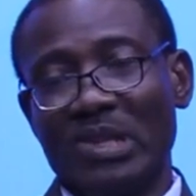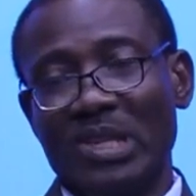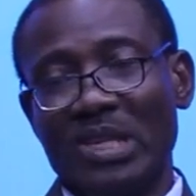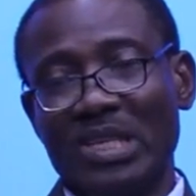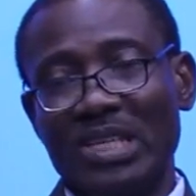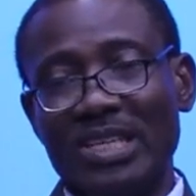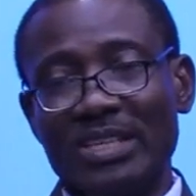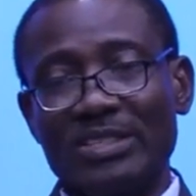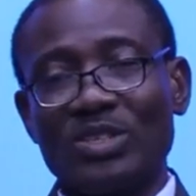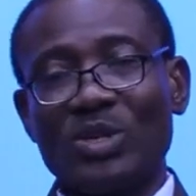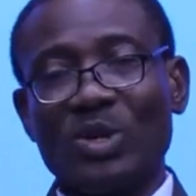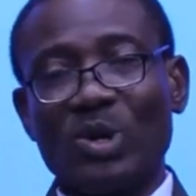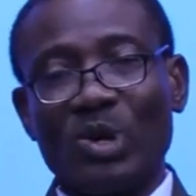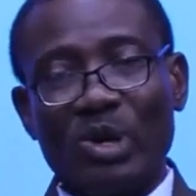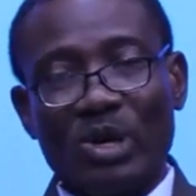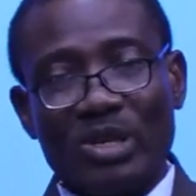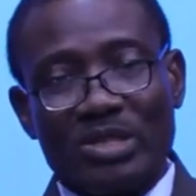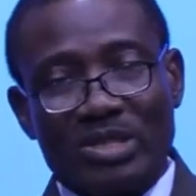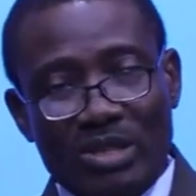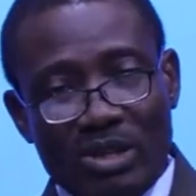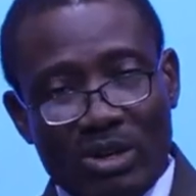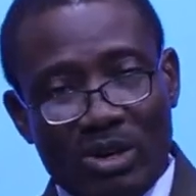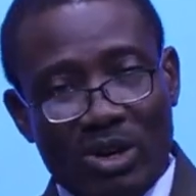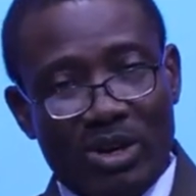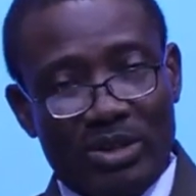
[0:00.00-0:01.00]
It
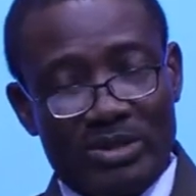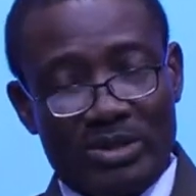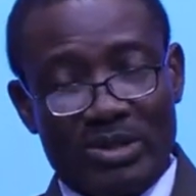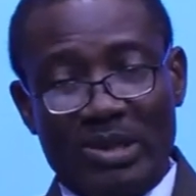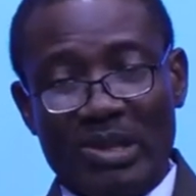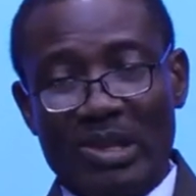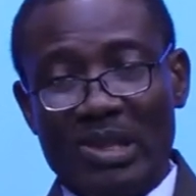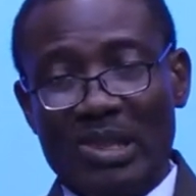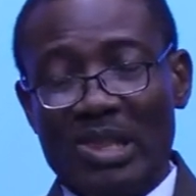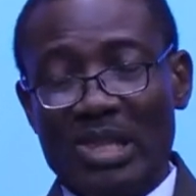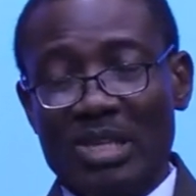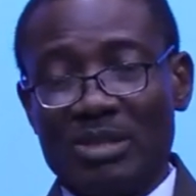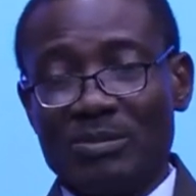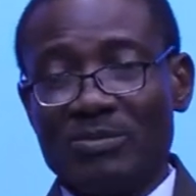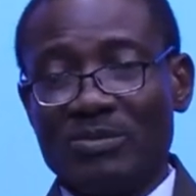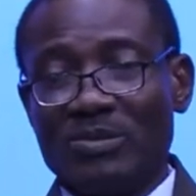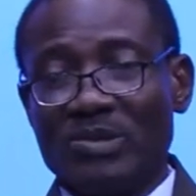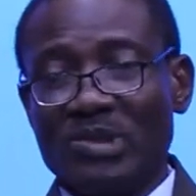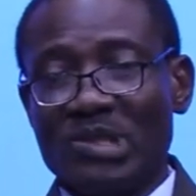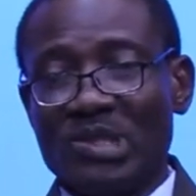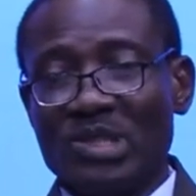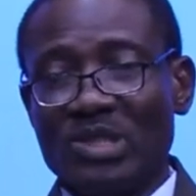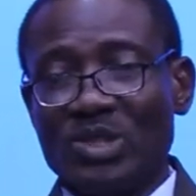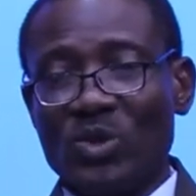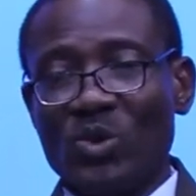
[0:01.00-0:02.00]
cost God
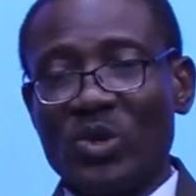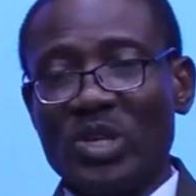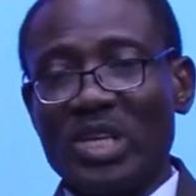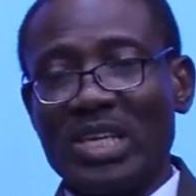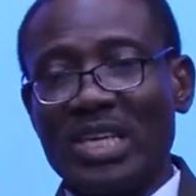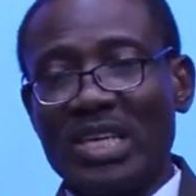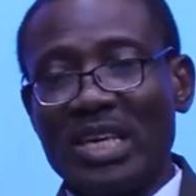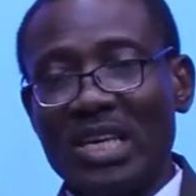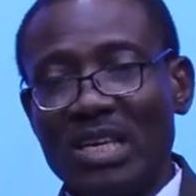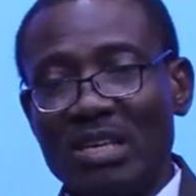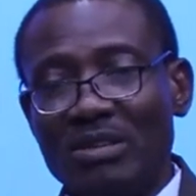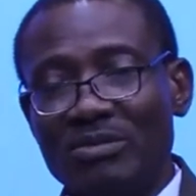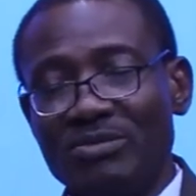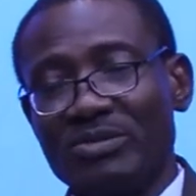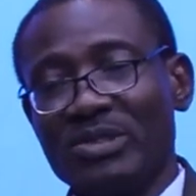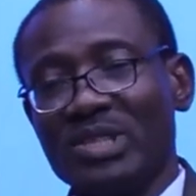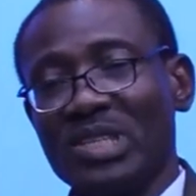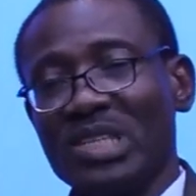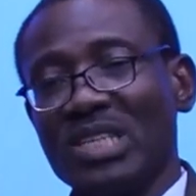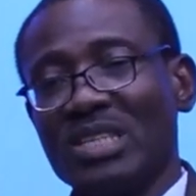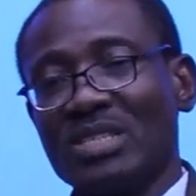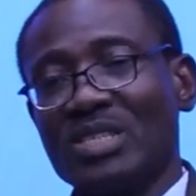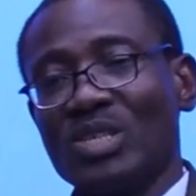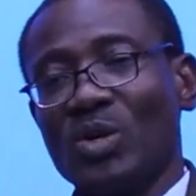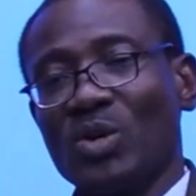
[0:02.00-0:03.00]
to give
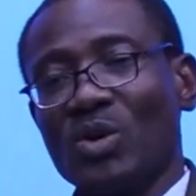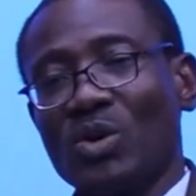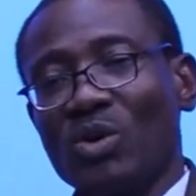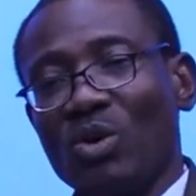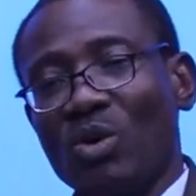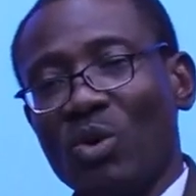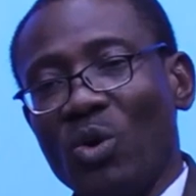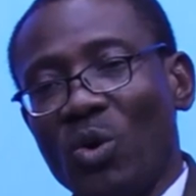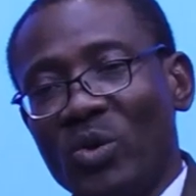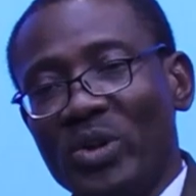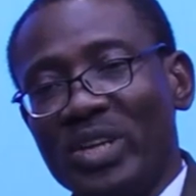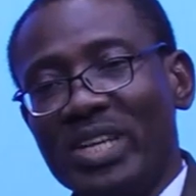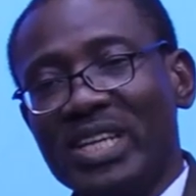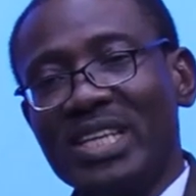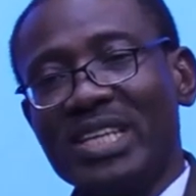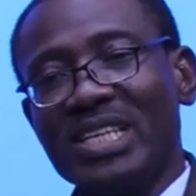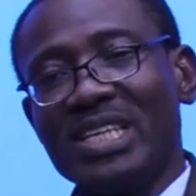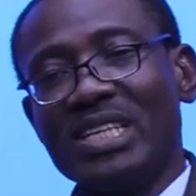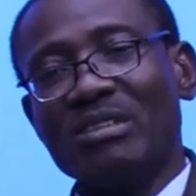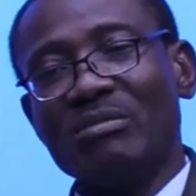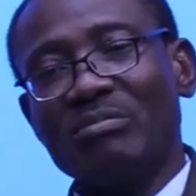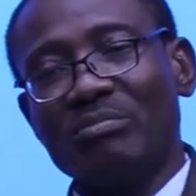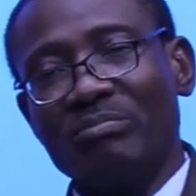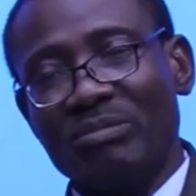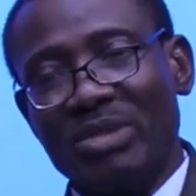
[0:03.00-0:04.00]
his
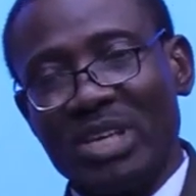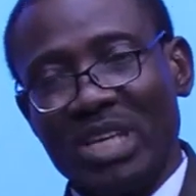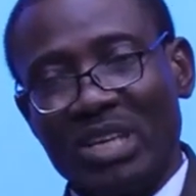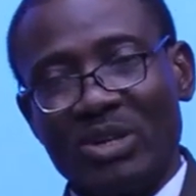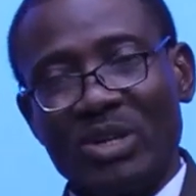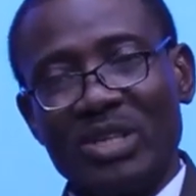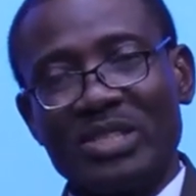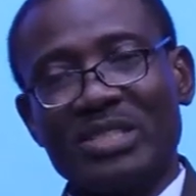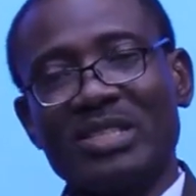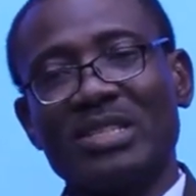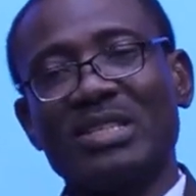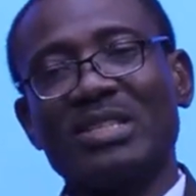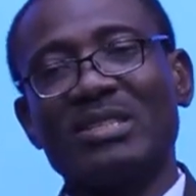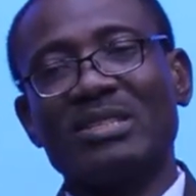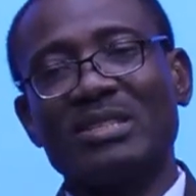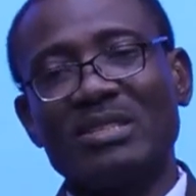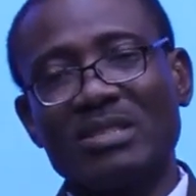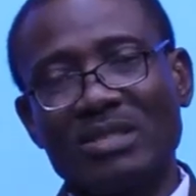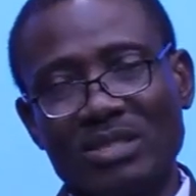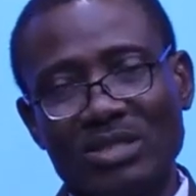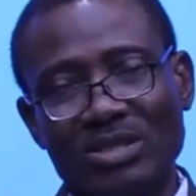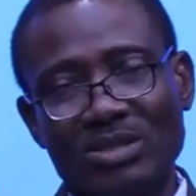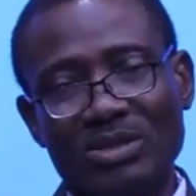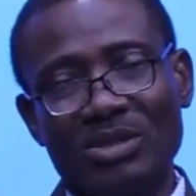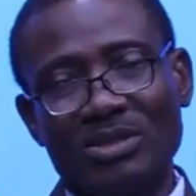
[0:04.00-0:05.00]
only begotten
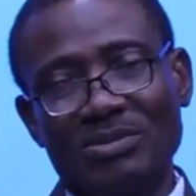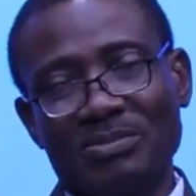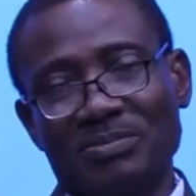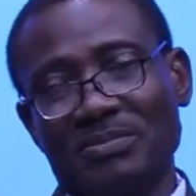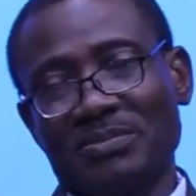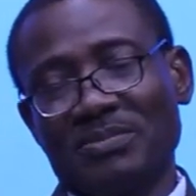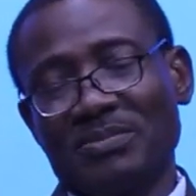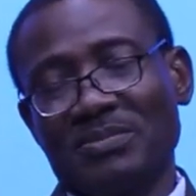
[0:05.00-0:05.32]
son.